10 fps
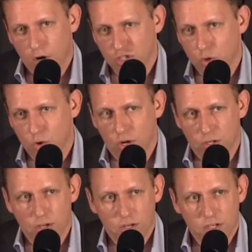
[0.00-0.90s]
our
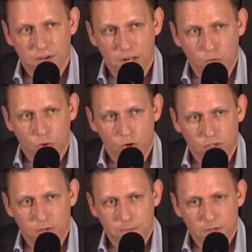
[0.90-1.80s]
so-called developed
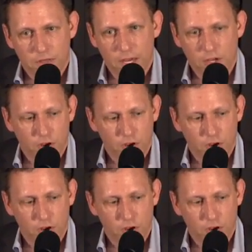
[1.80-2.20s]
world? Thank